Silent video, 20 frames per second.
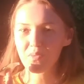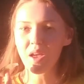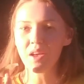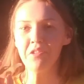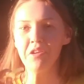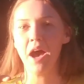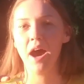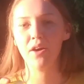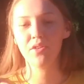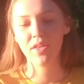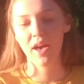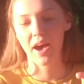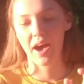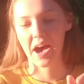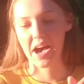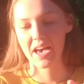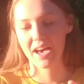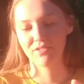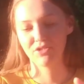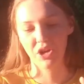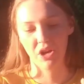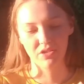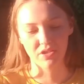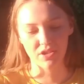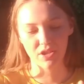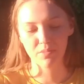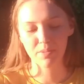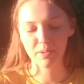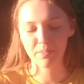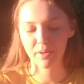now that I have talked a
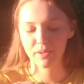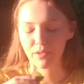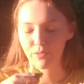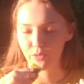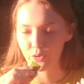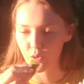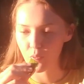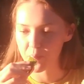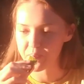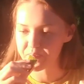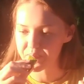little bit about the fruit,